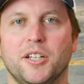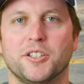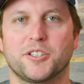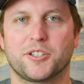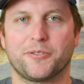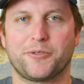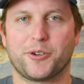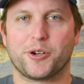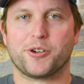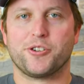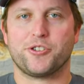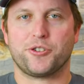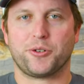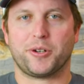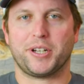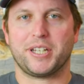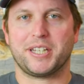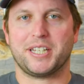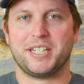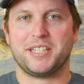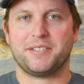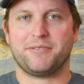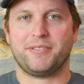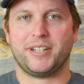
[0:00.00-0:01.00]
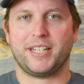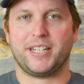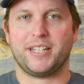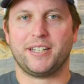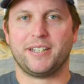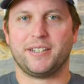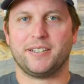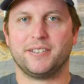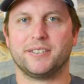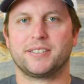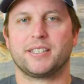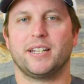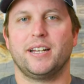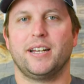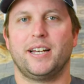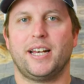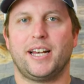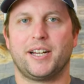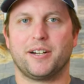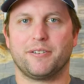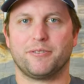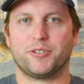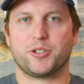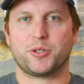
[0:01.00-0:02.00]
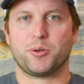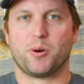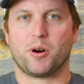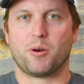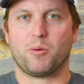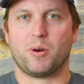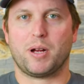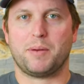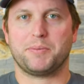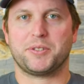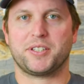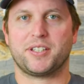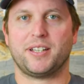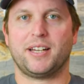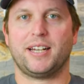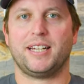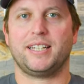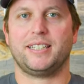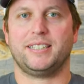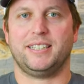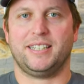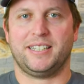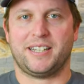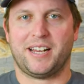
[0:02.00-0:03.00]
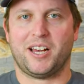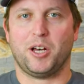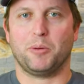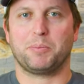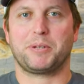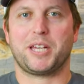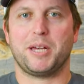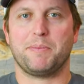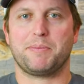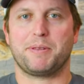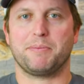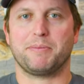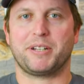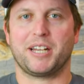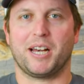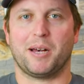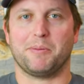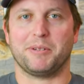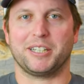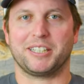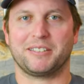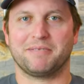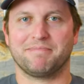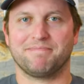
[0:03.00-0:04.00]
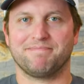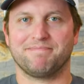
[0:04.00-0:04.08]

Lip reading: So if you're enjoying these videos, head over to our website and help keep them coming.